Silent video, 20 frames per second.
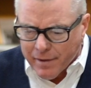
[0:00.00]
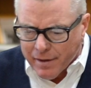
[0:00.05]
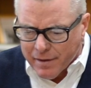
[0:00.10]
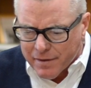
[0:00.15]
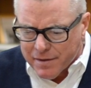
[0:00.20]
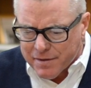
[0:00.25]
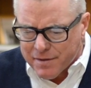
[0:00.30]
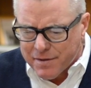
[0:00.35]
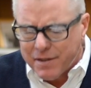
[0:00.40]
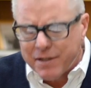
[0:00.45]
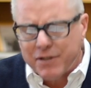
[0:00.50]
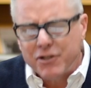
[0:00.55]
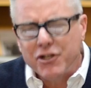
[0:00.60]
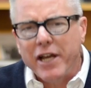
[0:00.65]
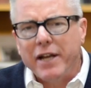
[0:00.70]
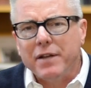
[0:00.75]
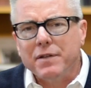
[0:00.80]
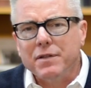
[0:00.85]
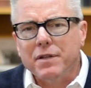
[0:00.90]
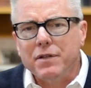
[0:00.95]
Listen to
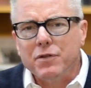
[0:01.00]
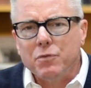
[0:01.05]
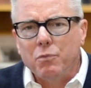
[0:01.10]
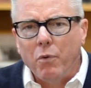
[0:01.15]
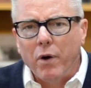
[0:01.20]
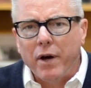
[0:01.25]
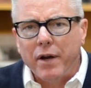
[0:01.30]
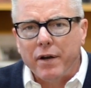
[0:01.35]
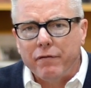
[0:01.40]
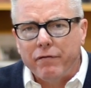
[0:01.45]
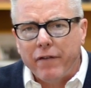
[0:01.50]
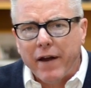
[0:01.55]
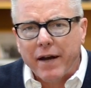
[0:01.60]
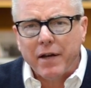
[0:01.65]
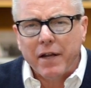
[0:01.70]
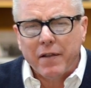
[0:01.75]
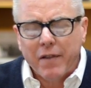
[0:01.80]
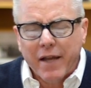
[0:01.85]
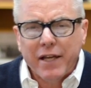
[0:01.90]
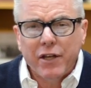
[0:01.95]
Genesis 1. In fact,
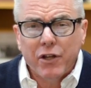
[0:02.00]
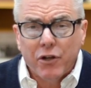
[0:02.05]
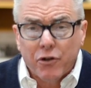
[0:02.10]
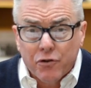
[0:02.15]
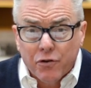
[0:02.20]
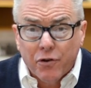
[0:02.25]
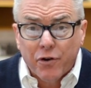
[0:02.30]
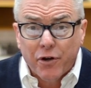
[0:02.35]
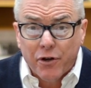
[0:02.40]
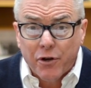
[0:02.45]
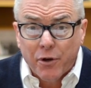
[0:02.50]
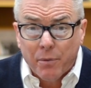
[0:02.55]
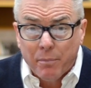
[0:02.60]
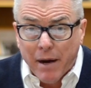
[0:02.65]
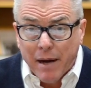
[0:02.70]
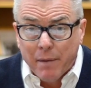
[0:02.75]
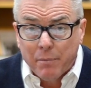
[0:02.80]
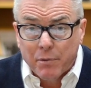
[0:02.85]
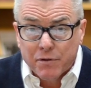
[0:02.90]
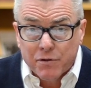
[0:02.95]
I'd like you to turn in your
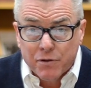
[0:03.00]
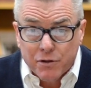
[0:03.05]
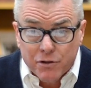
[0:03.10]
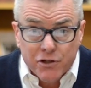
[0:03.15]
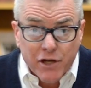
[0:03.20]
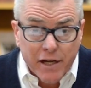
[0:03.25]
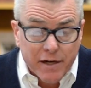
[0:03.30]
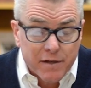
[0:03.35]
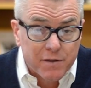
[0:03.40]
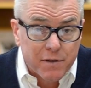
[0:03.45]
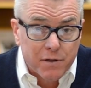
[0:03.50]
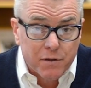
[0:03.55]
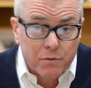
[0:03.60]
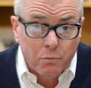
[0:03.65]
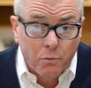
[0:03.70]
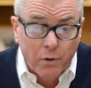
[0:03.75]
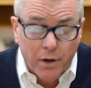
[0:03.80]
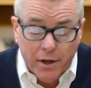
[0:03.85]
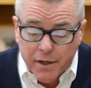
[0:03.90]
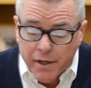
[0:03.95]
Bibles to Genesis
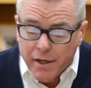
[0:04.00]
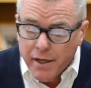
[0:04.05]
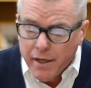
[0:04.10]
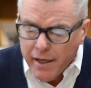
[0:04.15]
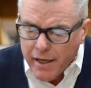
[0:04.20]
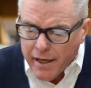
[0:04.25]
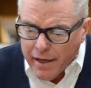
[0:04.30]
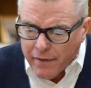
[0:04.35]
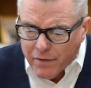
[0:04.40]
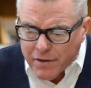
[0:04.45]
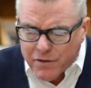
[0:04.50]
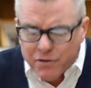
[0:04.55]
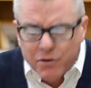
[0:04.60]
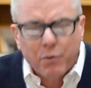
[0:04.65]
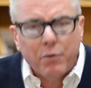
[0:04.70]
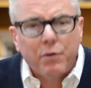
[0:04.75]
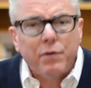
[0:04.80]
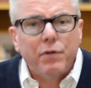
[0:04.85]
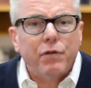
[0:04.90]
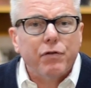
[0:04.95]
1 and let's
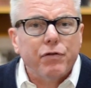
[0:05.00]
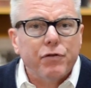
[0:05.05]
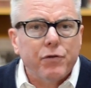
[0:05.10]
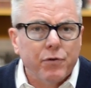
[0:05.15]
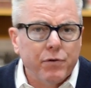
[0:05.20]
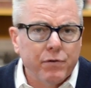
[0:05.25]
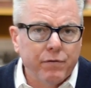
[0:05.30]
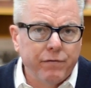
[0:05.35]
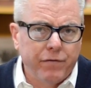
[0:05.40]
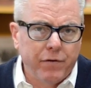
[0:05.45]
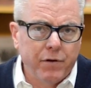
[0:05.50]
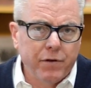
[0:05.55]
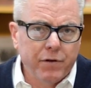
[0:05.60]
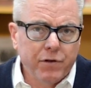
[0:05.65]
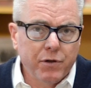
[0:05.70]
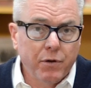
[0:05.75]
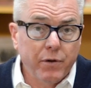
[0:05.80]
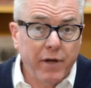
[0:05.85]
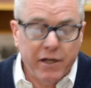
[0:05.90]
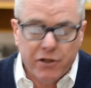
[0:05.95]
go to the third
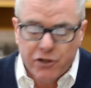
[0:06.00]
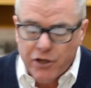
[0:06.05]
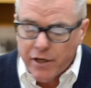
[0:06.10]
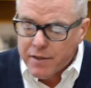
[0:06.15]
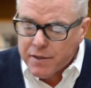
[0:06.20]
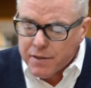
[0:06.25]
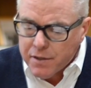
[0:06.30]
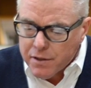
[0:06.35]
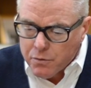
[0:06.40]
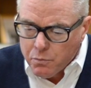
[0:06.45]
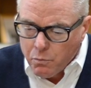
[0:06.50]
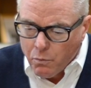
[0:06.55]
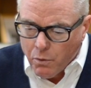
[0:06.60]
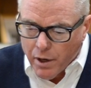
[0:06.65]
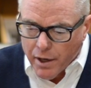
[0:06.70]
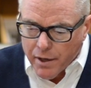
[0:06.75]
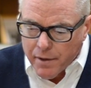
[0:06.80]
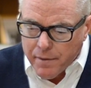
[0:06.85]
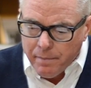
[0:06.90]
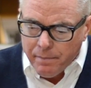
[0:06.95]
verse. Okay, Genesis
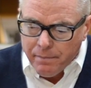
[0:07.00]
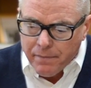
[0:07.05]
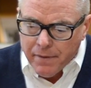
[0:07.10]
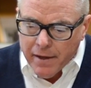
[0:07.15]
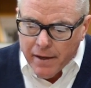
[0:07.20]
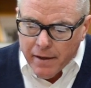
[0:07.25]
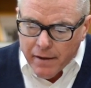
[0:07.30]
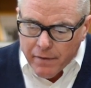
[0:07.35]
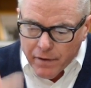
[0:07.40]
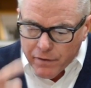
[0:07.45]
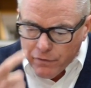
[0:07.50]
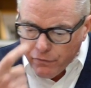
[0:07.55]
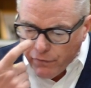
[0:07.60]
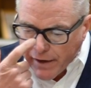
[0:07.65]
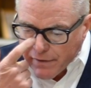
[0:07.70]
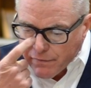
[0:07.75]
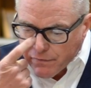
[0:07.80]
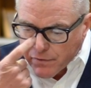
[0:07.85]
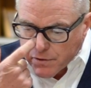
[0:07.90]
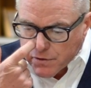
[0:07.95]
1, let's
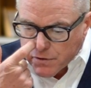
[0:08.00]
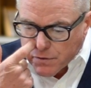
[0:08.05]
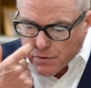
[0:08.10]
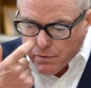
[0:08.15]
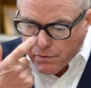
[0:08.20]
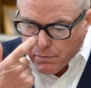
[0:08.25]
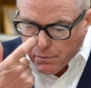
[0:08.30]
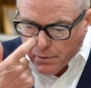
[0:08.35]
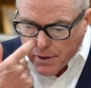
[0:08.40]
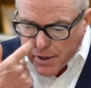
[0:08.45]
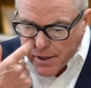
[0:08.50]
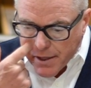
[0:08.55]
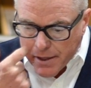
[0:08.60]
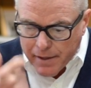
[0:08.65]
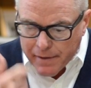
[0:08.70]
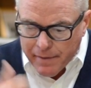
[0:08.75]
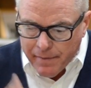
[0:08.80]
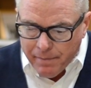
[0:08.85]
find verse 3.